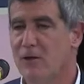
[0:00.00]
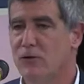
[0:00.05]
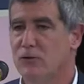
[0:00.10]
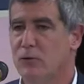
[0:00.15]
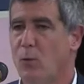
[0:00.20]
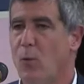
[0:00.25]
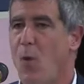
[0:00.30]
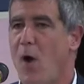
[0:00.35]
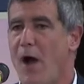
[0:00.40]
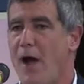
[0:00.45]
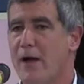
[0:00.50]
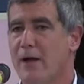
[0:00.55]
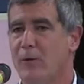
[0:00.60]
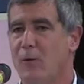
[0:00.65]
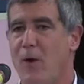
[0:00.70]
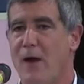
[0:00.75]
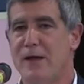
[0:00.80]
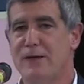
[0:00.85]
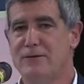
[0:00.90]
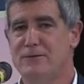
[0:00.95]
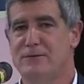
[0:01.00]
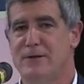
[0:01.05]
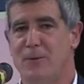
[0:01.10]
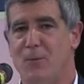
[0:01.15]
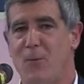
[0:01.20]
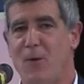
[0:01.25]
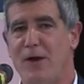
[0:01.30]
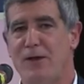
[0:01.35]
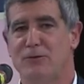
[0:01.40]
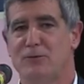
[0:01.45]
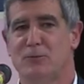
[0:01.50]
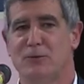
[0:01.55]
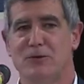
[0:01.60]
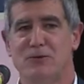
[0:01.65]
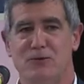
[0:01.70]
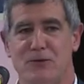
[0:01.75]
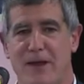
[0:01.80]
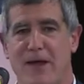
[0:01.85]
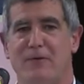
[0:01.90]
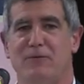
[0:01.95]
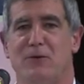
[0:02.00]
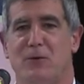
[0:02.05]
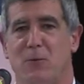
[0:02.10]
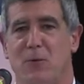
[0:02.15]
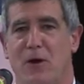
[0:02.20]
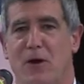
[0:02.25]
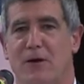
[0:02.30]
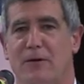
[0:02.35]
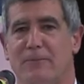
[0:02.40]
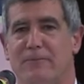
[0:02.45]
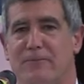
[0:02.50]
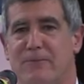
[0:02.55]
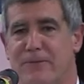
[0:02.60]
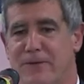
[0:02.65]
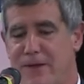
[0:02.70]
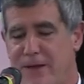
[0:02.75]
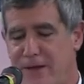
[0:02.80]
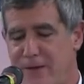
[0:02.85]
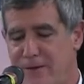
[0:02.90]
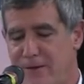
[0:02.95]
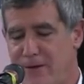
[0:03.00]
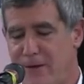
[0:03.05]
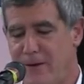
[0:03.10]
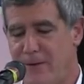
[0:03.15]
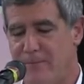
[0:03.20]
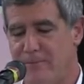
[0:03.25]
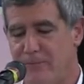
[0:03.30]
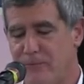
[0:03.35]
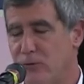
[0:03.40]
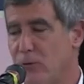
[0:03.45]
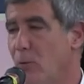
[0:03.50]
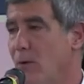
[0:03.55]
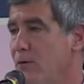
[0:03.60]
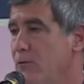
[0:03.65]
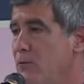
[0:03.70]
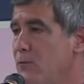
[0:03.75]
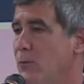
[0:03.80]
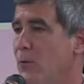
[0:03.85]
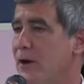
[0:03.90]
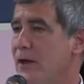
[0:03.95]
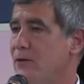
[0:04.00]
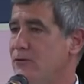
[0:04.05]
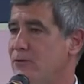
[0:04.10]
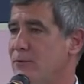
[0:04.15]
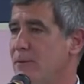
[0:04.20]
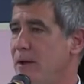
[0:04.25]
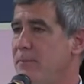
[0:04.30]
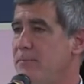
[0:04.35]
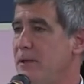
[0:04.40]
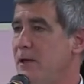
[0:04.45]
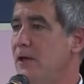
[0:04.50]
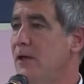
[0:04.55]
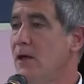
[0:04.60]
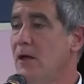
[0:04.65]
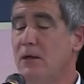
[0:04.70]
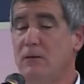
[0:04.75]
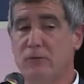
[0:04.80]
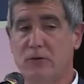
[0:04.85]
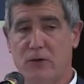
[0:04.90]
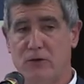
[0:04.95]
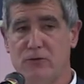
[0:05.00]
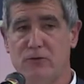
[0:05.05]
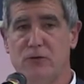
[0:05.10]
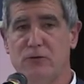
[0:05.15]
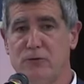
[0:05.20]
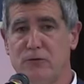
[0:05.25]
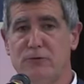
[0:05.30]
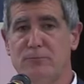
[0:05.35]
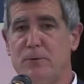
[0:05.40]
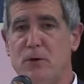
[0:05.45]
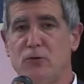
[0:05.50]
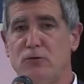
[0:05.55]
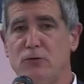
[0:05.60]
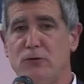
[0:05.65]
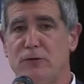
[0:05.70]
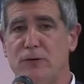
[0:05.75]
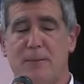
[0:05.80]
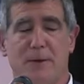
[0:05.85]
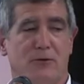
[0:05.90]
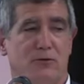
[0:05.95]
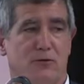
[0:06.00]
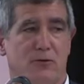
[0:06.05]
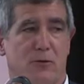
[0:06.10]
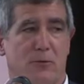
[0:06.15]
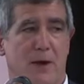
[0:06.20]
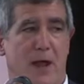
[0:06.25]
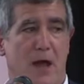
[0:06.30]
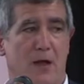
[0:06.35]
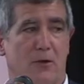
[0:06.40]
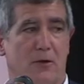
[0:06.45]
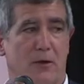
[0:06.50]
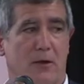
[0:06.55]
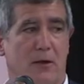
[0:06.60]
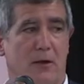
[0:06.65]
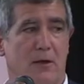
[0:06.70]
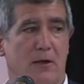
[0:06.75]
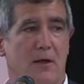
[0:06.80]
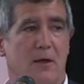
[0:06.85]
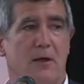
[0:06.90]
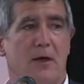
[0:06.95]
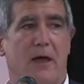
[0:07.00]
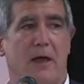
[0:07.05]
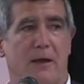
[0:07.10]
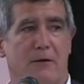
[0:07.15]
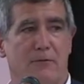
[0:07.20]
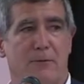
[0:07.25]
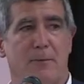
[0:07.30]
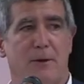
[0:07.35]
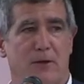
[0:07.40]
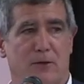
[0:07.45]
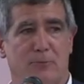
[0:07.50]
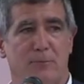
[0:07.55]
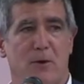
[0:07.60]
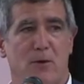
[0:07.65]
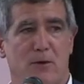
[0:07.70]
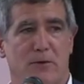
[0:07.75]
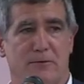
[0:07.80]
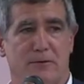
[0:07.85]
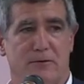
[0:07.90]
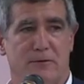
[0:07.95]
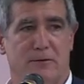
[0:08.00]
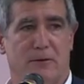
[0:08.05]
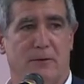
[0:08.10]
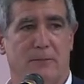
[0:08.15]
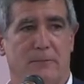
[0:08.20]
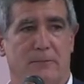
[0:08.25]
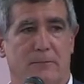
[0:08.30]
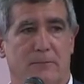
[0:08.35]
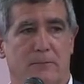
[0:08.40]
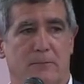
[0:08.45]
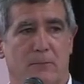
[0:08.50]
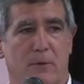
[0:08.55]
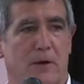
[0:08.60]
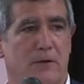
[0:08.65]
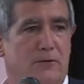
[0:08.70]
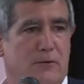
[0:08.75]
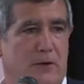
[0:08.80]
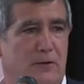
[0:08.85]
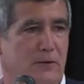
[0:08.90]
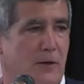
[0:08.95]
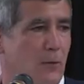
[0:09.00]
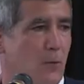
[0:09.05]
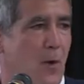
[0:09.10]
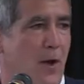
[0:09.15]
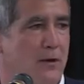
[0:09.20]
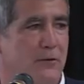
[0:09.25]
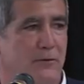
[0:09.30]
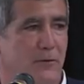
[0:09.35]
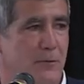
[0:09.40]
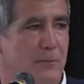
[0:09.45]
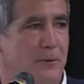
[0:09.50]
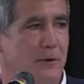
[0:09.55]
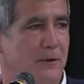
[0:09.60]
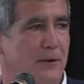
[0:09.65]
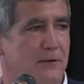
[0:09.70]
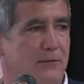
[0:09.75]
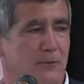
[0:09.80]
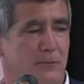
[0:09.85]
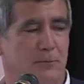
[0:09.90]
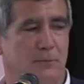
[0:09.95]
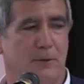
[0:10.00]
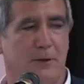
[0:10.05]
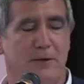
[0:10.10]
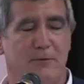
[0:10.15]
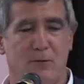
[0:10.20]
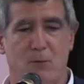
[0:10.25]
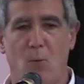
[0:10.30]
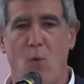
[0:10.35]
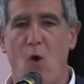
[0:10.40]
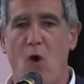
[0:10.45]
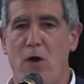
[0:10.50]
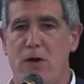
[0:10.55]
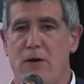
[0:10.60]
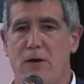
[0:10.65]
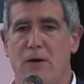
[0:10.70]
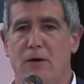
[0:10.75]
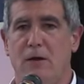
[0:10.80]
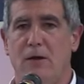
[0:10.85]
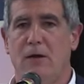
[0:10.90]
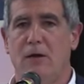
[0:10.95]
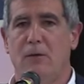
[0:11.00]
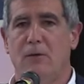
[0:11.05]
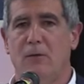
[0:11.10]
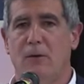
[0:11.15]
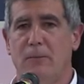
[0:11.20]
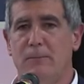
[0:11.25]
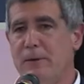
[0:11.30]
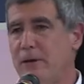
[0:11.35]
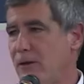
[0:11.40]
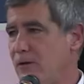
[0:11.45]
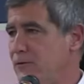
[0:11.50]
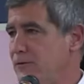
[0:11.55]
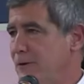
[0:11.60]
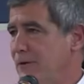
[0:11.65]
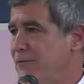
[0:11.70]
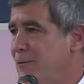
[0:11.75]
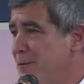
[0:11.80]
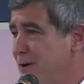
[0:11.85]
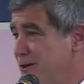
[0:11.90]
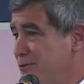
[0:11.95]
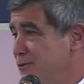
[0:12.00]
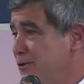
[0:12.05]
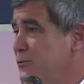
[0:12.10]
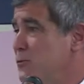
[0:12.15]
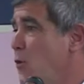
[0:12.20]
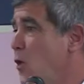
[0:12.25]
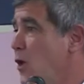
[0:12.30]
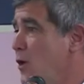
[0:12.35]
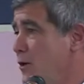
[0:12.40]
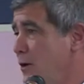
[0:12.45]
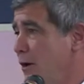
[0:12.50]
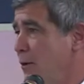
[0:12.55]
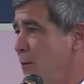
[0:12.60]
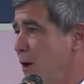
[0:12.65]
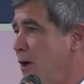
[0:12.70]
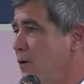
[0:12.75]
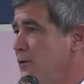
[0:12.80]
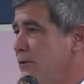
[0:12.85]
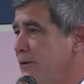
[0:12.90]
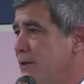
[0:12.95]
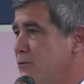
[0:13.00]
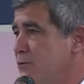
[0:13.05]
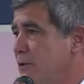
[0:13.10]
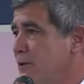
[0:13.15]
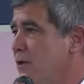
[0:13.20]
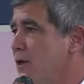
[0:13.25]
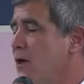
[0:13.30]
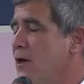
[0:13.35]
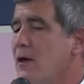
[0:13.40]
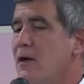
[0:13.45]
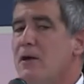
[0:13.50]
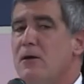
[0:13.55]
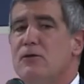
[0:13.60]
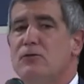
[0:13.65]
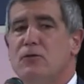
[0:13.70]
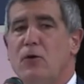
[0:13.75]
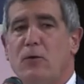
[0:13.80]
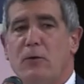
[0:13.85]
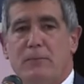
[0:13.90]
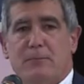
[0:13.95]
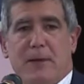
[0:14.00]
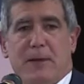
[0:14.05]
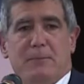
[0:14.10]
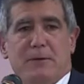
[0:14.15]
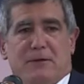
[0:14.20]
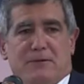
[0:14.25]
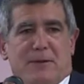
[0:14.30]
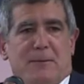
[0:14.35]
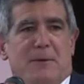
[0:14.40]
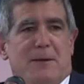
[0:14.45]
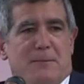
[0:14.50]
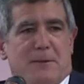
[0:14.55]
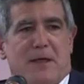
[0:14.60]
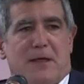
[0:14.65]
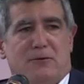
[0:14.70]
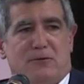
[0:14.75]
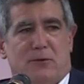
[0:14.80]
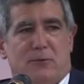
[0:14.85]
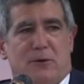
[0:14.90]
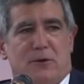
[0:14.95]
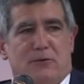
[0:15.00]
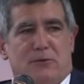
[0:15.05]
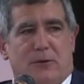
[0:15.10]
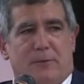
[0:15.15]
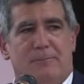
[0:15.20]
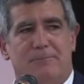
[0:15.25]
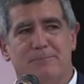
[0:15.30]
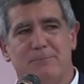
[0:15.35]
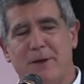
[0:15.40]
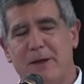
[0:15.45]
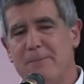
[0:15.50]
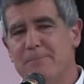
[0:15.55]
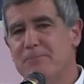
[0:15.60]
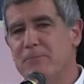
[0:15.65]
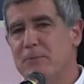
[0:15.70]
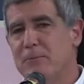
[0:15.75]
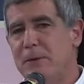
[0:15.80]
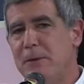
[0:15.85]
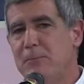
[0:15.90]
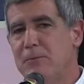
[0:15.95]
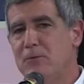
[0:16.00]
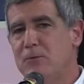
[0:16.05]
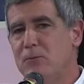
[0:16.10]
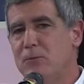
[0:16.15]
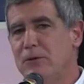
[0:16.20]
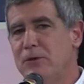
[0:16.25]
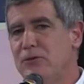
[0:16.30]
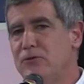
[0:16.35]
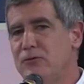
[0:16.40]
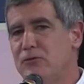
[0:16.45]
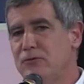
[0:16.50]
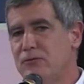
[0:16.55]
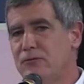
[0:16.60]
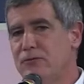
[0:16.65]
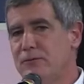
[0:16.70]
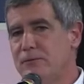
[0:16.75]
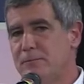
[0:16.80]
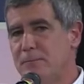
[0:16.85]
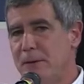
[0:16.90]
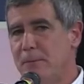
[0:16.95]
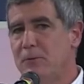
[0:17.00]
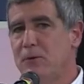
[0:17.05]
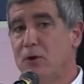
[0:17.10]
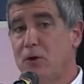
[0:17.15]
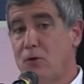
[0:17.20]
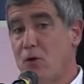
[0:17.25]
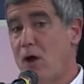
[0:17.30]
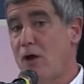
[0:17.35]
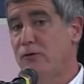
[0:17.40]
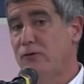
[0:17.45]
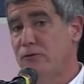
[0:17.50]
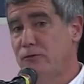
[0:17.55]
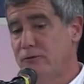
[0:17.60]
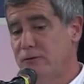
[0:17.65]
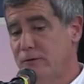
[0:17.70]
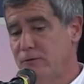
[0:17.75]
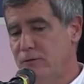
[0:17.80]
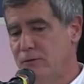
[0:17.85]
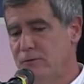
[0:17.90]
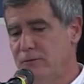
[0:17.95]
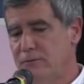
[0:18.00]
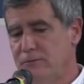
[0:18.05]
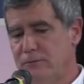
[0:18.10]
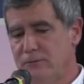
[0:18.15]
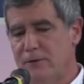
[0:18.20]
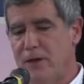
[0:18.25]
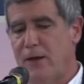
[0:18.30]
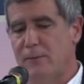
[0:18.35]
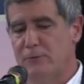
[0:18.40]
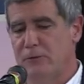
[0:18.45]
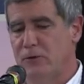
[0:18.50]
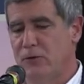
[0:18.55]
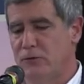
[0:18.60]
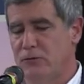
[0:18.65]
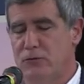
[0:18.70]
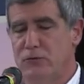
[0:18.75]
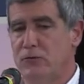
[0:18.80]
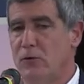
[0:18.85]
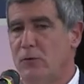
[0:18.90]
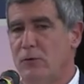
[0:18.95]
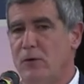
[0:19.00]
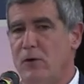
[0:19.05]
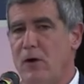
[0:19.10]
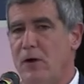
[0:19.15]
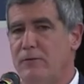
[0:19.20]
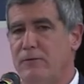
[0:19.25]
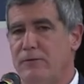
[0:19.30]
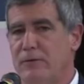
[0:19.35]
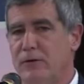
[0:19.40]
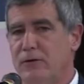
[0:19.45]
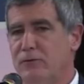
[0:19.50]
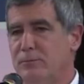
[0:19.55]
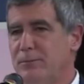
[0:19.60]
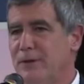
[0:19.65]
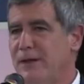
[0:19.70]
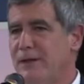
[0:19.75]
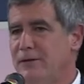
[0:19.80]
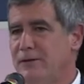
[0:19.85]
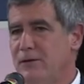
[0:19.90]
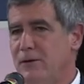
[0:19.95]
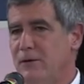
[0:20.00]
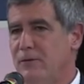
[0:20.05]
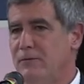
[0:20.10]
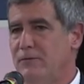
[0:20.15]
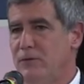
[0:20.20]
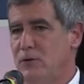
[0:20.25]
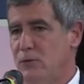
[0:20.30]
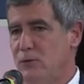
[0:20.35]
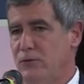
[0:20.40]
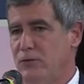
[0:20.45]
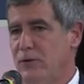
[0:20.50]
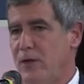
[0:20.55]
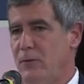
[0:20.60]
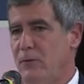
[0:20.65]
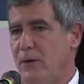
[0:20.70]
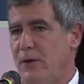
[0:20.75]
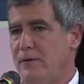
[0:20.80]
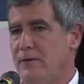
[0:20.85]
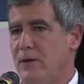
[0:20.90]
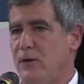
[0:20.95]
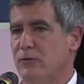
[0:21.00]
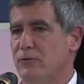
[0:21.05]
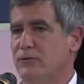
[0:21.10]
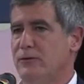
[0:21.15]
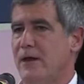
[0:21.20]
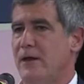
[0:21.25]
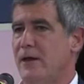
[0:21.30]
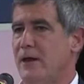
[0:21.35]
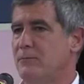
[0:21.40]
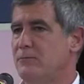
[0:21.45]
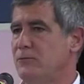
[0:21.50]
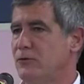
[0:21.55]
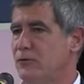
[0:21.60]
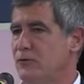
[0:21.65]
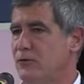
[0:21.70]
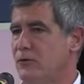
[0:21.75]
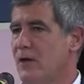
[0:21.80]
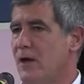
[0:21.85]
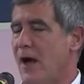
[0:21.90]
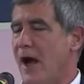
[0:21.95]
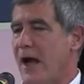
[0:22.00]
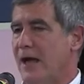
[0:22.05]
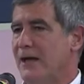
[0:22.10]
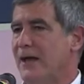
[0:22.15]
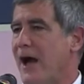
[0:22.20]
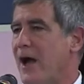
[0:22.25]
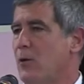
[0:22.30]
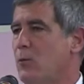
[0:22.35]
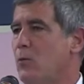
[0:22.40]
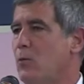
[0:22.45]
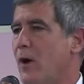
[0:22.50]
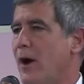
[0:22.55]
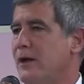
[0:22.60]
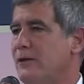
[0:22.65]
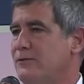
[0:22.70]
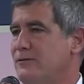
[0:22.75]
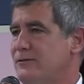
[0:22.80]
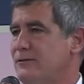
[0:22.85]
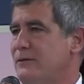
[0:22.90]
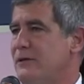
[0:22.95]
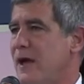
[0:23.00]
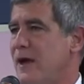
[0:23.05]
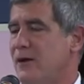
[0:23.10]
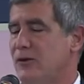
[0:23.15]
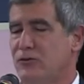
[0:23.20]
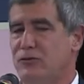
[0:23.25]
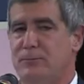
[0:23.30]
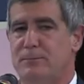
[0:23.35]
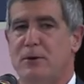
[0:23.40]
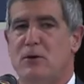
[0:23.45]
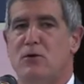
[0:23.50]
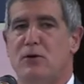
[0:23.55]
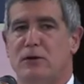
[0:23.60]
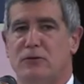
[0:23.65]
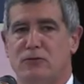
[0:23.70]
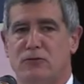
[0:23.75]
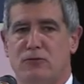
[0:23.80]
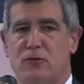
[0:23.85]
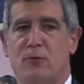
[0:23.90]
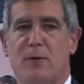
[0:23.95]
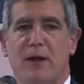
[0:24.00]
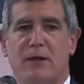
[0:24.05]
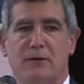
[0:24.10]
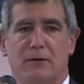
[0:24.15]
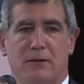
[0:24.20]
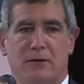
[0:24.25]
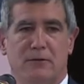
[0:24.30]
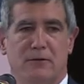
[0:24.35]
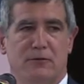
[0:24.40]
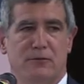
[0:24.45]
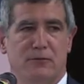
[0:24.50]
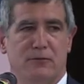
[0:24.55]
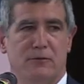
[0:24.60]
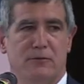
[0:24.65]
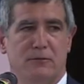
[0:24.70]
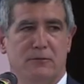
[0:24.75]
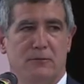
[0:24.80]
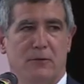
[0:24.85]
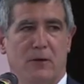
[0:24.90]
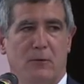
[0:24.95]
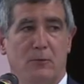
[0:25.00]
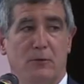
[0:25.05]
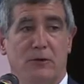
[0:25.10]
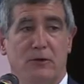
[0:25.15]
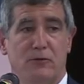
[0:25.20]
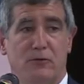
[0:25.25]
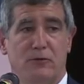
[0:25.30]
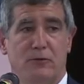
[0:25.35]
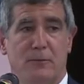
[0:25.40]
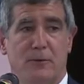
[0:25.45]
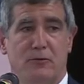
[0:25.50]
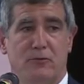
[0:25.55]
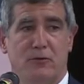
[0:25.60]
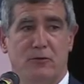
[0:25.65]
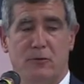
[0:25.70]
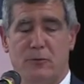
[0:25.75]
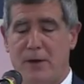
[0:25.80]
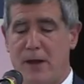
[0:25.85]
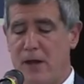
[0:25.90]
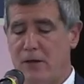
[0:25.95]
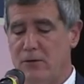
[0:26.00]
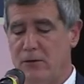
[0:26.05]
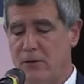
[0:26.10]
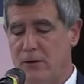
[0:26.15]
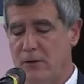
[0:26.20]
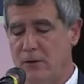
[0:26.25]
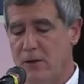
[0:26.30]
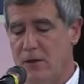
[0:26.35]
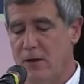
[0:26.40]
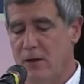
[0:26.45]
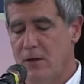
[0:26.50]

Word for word: So why? Why is that? Why is religion everywhere? And um, so one, one answer might be because there's a spiritual dimension to reality and everybody experiences it. Right? It's like saying, why does everybody believe in, believe in water? Well, because everybody sees water around, and that's why. They, so maybe, maybe that's the reason. But people, religious people across different times and cultures don't often explain their views that way. They don't say, I'm just, I, I, I see, I experience directly this uh, religious dimension to reality.